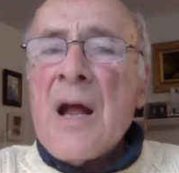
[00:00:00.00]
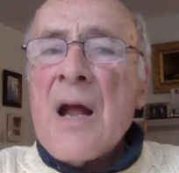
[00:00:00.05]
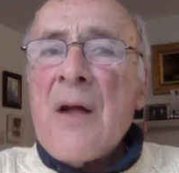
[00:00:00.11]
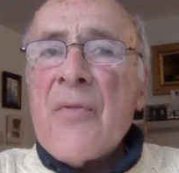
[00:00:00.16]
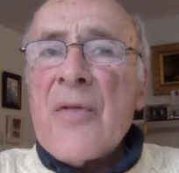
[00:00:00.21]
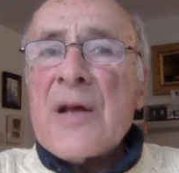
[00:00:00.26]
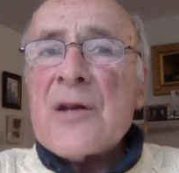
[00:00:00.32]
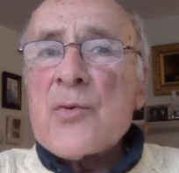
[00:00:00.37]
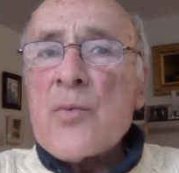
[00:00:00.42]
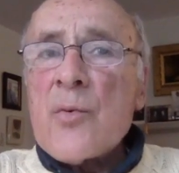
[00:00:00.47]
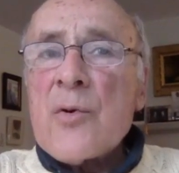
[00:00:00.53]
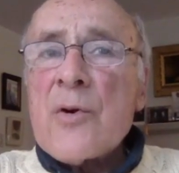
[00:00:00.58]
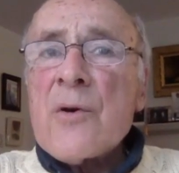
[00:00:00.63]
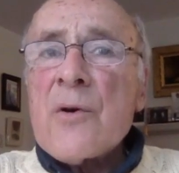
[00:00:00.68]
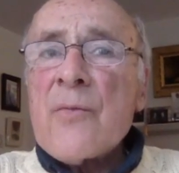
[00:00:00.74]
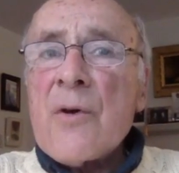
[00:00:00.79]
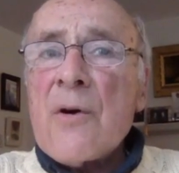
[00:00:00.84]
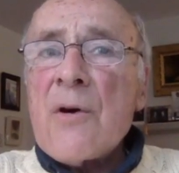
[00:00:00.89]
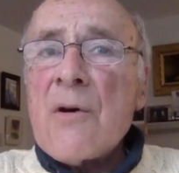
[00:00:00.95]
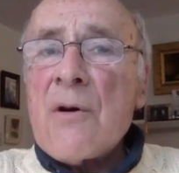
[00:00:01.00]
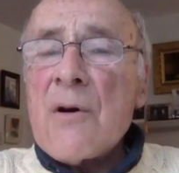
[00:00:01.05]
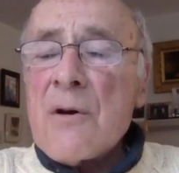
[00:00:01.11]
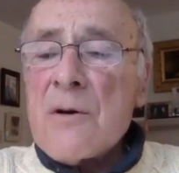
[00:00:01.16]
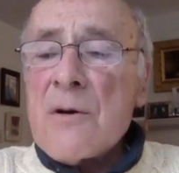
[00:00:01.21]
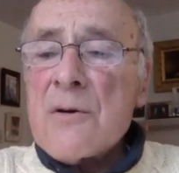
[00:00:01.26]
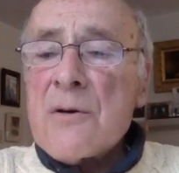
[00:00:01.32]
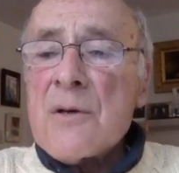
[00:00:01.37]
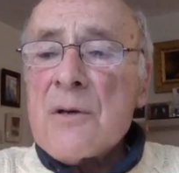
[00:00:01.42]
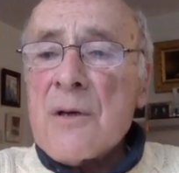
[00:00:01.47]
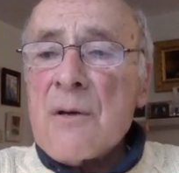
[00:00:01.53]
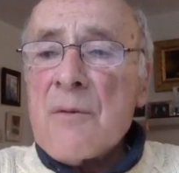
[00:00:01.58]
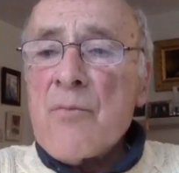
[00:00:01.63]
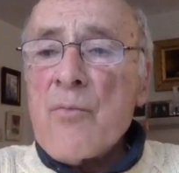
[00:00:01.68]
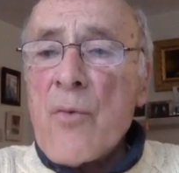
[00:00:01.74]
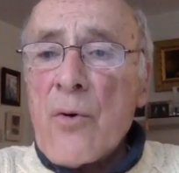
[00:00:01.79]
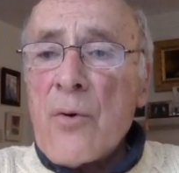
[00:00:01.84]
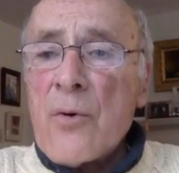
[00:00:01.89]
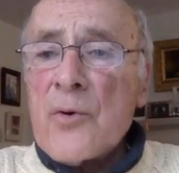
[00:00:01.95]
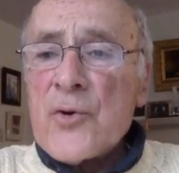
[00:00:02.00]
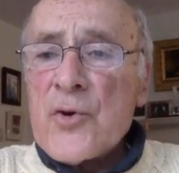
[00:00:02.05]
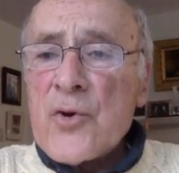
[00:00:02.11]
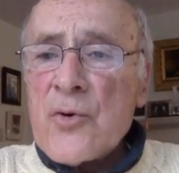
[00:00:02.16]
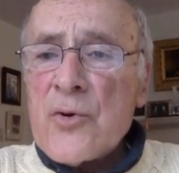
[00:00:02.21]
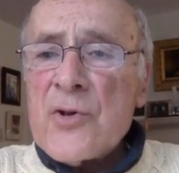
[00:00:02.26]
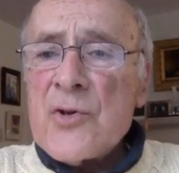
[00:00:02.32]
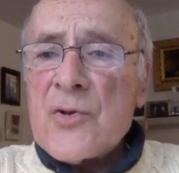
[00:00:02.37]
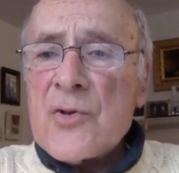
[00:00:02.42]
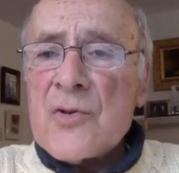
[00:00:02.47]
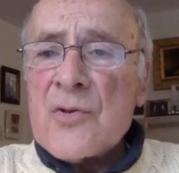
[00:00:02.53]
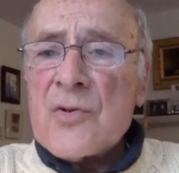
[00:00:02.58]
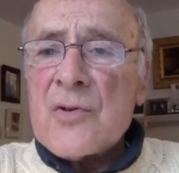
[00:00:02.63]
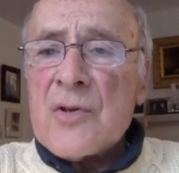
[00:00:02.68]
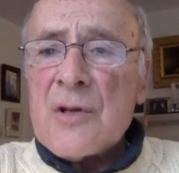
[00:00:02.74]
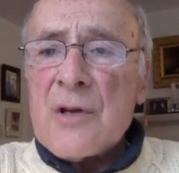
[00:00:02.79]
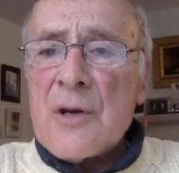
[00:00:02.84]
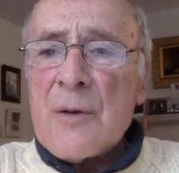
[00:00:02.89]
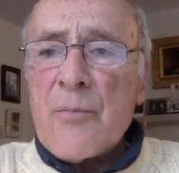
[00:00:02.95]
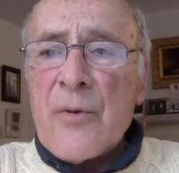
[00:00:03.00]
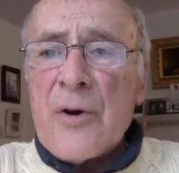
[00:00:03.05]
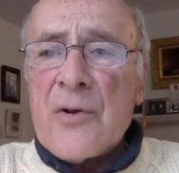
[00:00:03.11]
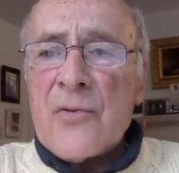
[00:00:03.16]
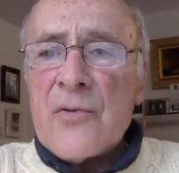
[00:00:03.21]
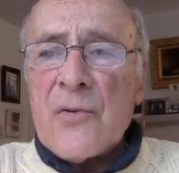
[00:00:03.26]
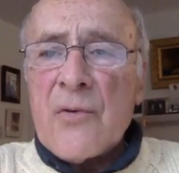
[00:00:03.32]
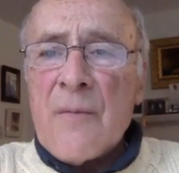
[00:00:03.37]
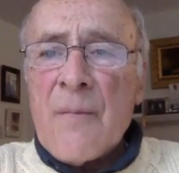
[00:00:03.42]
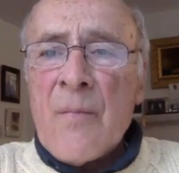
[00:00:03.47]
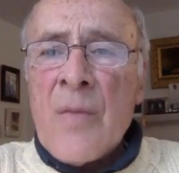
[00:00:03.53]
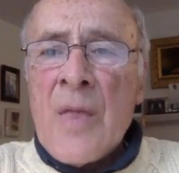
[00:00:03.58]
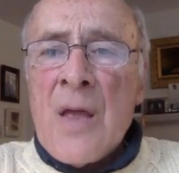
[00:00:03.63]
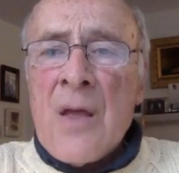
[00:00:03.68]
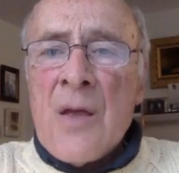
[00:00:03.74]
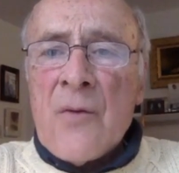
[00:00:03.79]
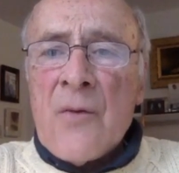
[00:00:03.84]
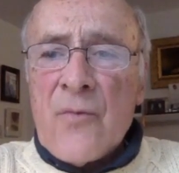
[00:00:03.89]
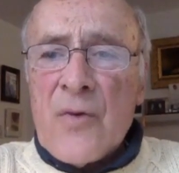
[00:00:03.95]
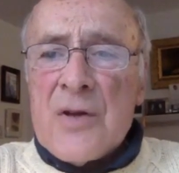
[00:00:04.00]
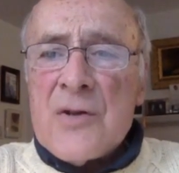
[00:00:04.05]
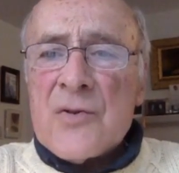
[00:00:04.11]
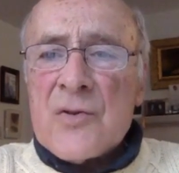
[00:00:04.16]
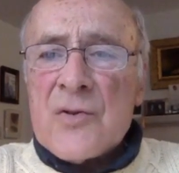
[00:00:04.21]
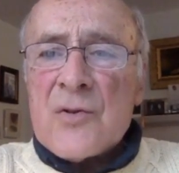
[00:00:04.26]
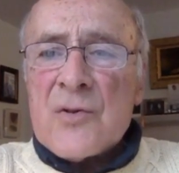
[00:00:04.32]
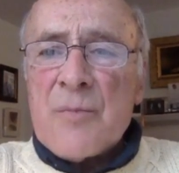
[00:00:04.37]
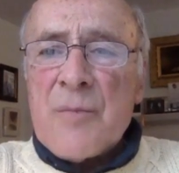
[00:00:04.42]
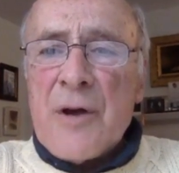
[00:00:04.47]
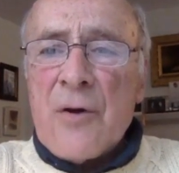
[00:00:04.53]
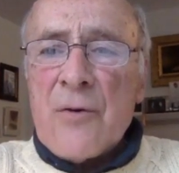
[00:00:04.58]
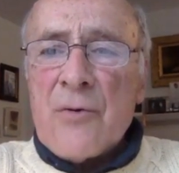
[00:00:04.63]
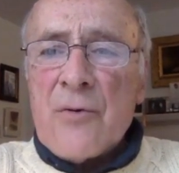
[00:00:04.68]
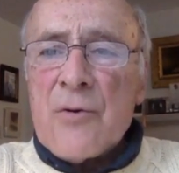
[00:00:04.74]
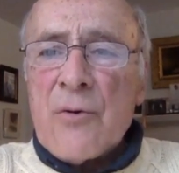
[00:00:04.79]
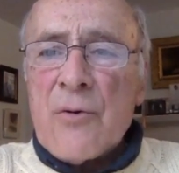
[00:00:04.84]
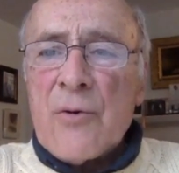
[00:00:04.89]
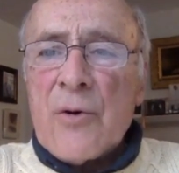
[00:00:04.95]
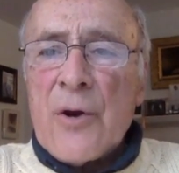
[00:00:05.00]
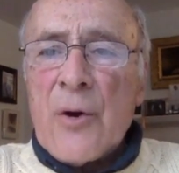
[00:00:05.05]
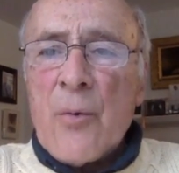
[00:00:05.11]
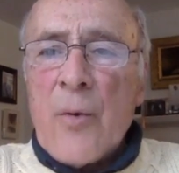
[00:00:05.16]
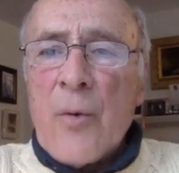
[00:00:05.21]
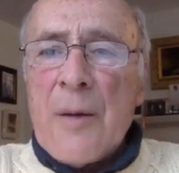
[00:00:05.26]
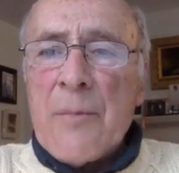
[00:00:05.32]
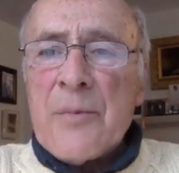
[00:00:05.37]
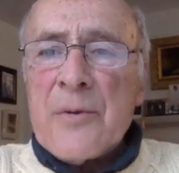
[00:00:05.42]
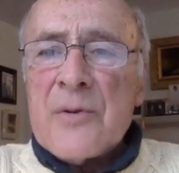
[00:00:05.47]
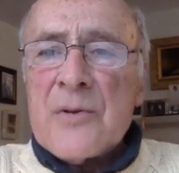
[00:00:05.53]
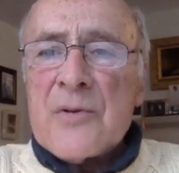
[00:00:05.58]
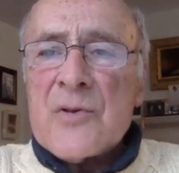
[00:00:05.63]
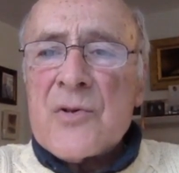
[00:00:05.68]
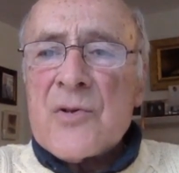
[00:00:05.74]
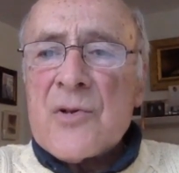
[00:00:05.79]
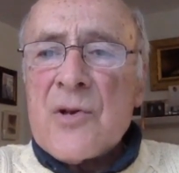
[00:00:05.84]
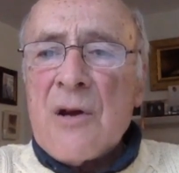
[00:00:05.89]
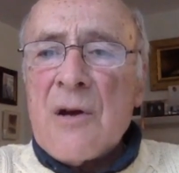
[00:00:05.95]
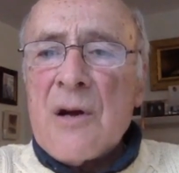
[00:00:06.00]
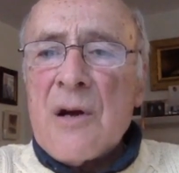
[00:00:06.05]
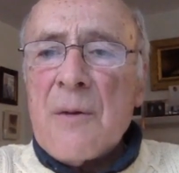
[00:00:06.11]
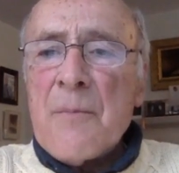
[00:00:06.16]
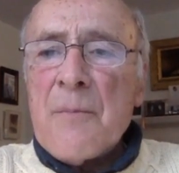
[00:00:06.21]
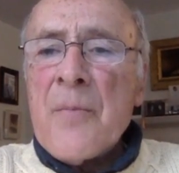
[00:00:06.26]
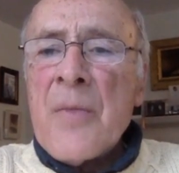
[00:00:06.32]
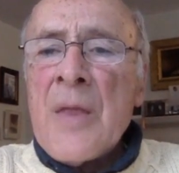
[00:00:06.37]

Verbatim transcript: And that's one of the hard uh, moral choices that a president faces about nuclear weapons. Uh,